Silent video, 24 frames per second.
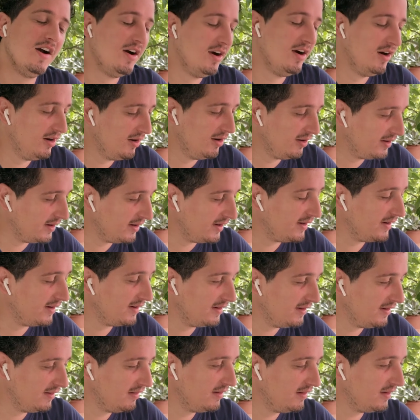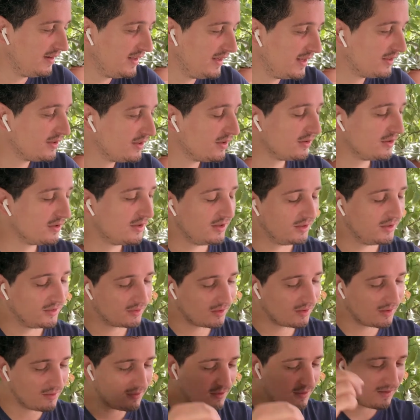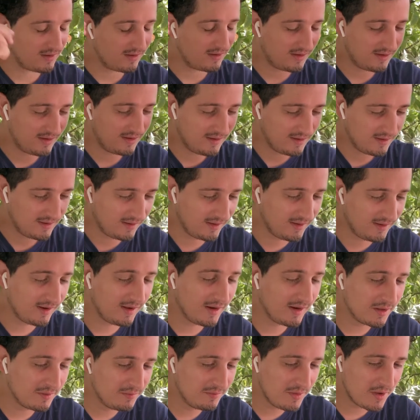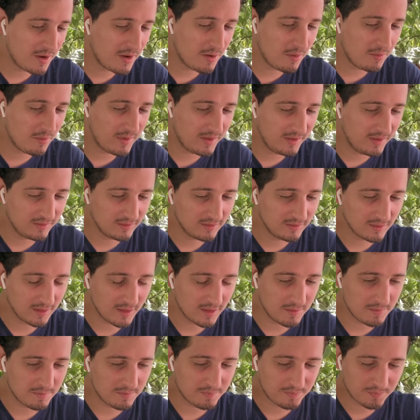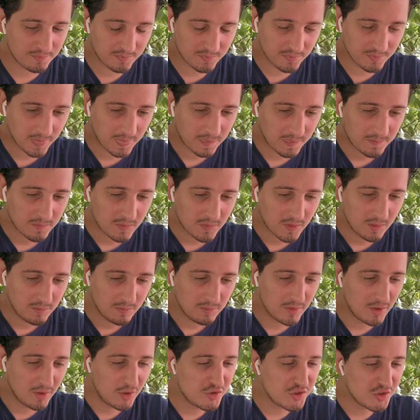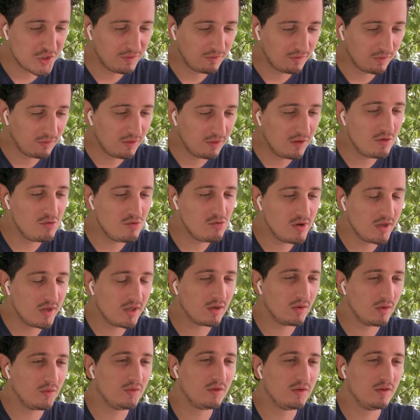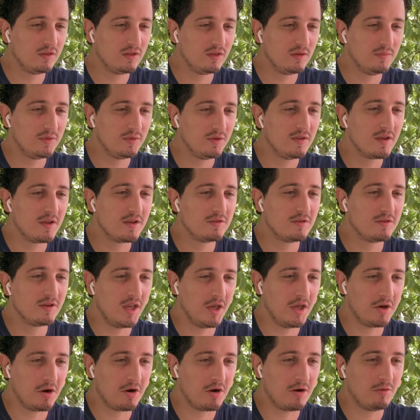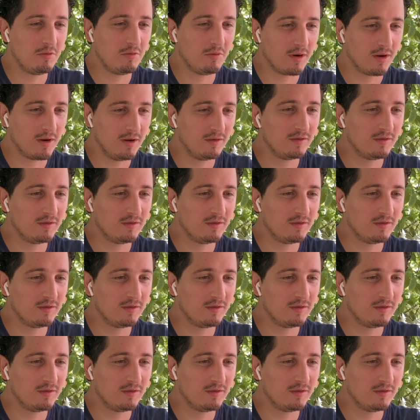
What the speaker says: Okay, that sounds good. So Ionic Vue basically merges the two ecosystems together, right?